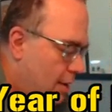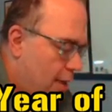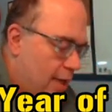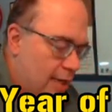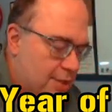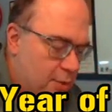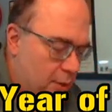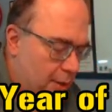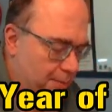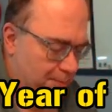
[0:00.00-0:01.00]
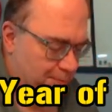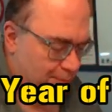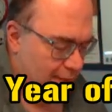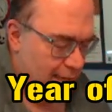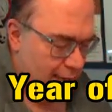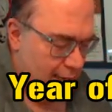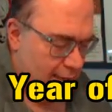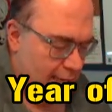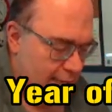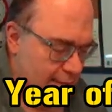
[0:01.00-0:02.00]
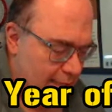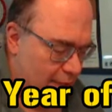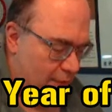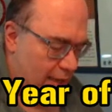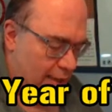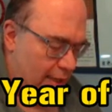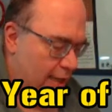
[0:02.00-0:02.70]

Uh, so anyway, that is Death Valley.